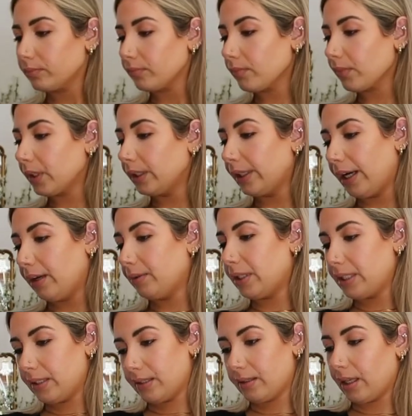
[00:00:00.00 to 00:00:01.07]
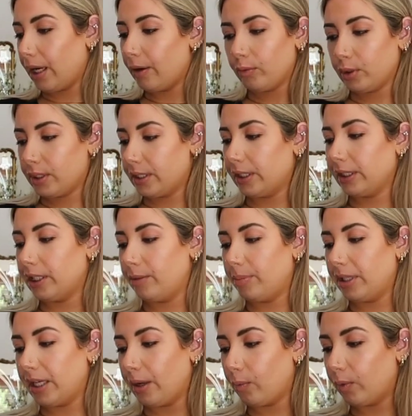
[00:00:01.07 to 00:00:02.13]
yeah it is i will still keep it
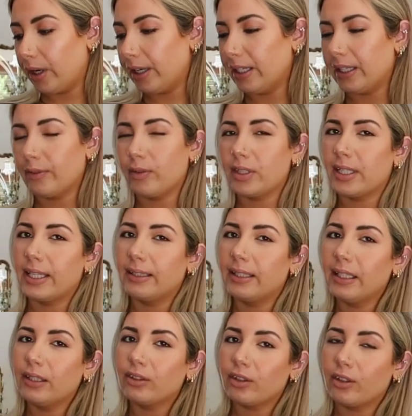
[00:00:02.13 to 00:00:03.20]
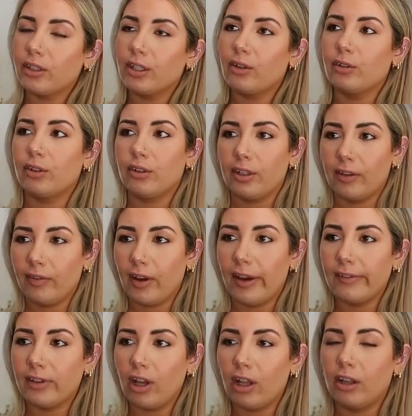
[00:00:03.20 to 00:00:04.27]
and wear it and it was i think 30 or 35
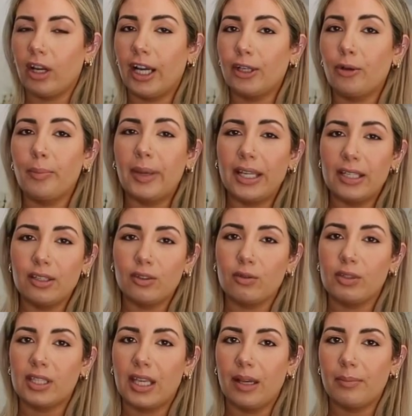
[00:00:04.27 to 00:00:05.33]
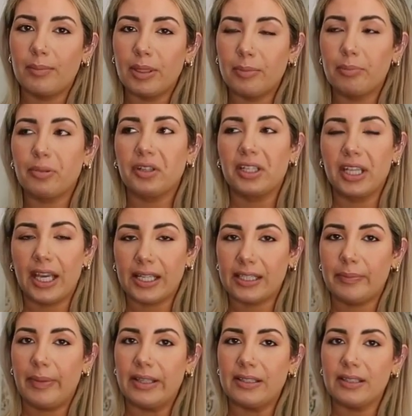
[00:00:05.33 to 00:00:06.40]
dollar i know bathing suits can be pretty
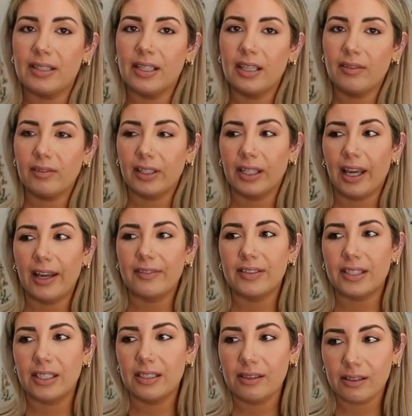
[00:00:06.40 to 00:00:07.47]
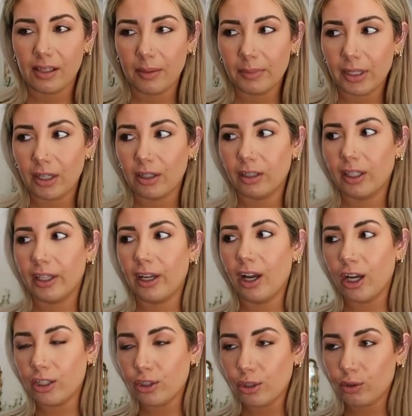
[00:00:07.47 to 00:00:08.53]
expensive like i've seen some that are like
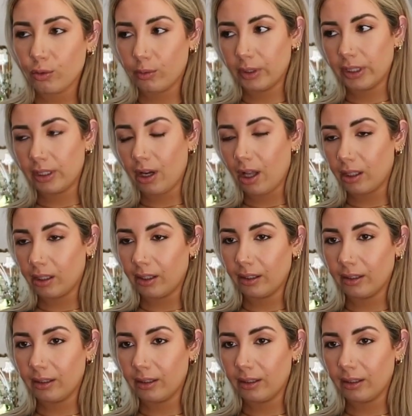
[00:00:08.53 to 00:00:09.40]
120 dollar